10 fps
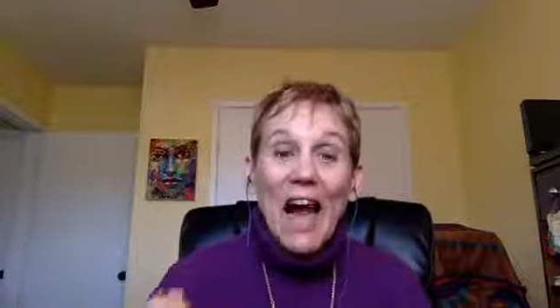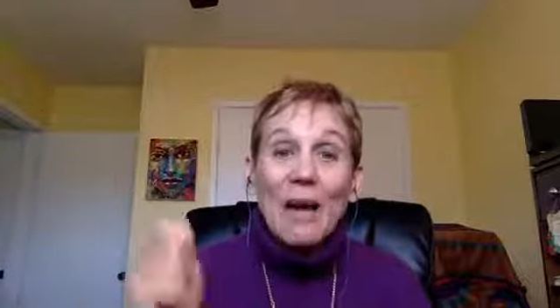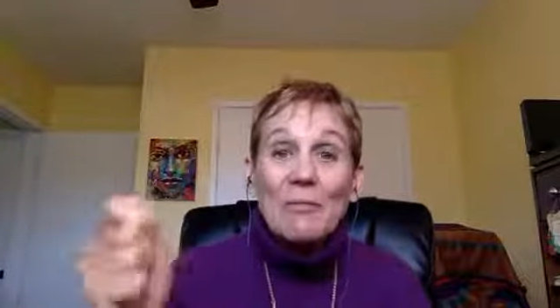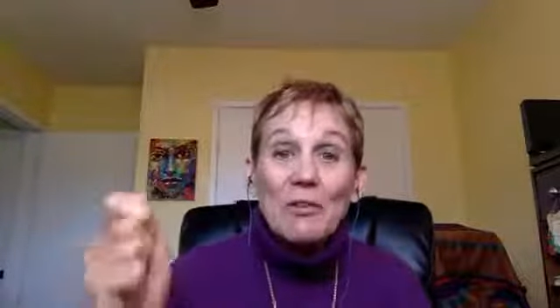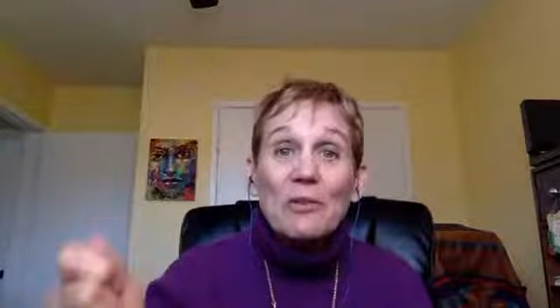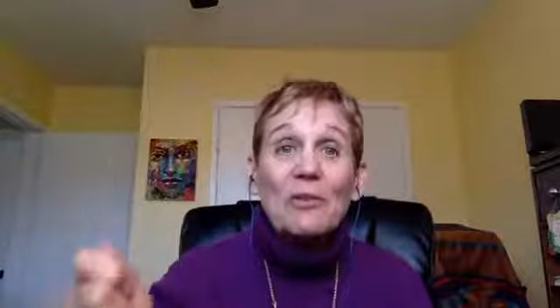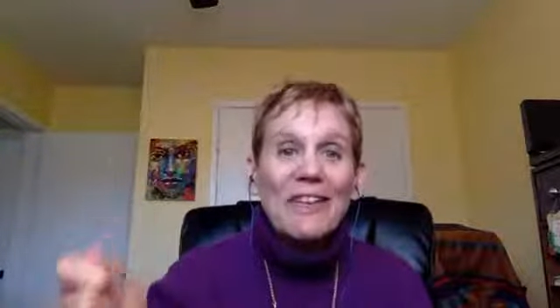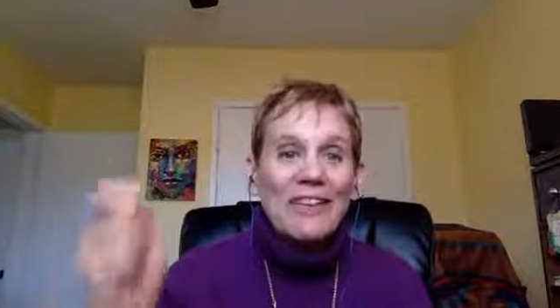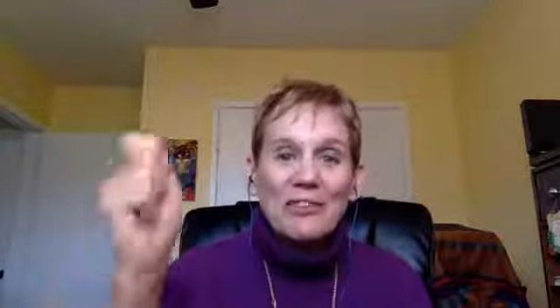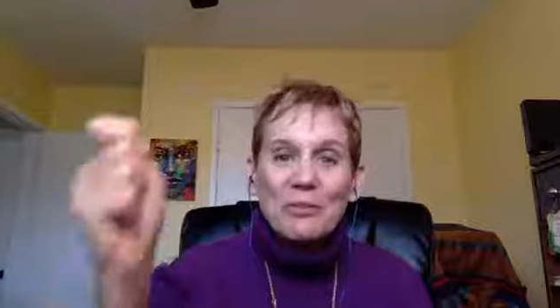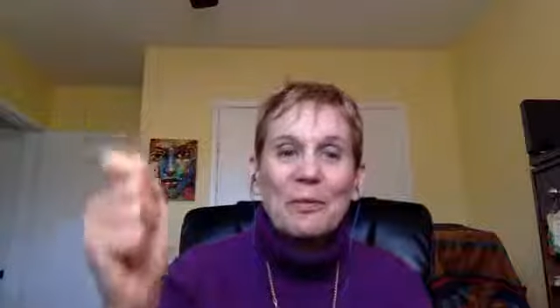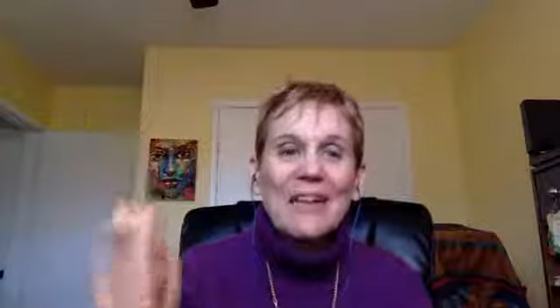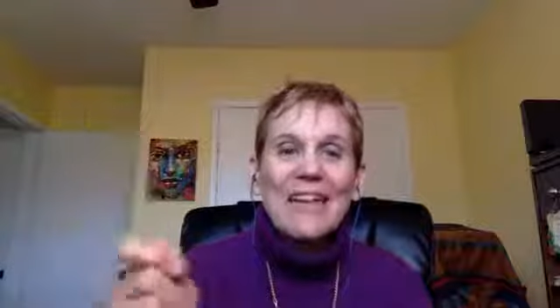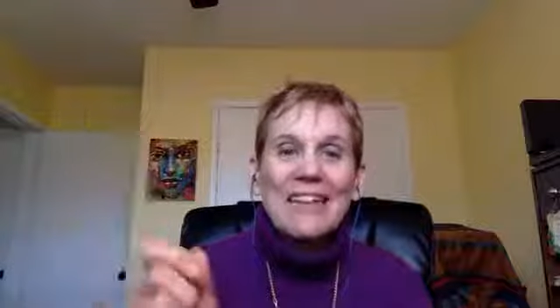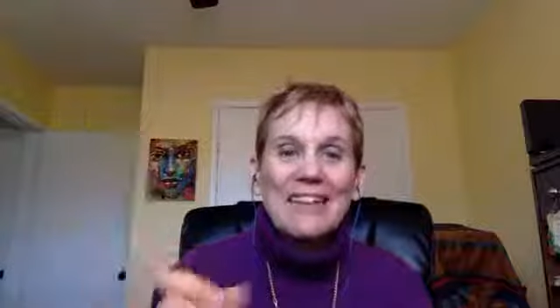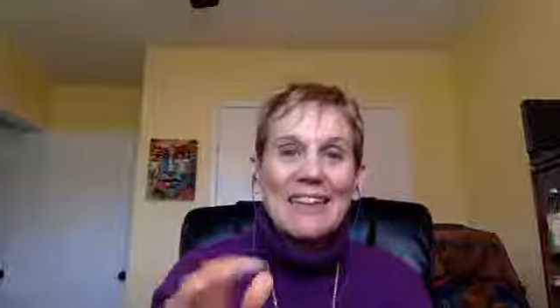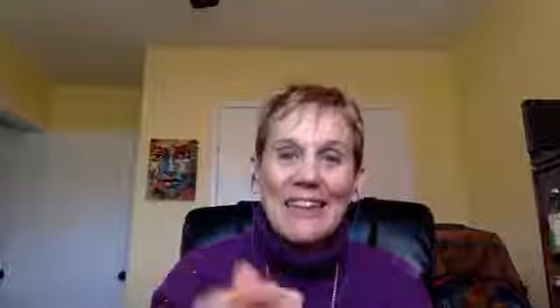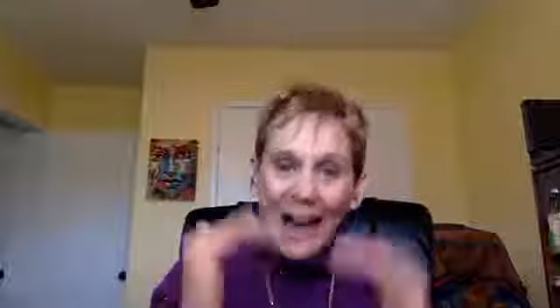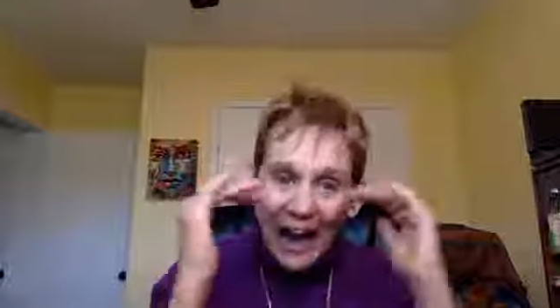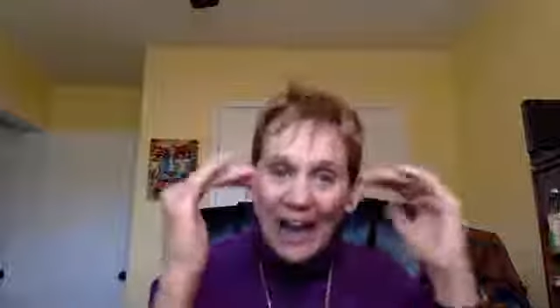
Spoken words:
I'm doing this 2018,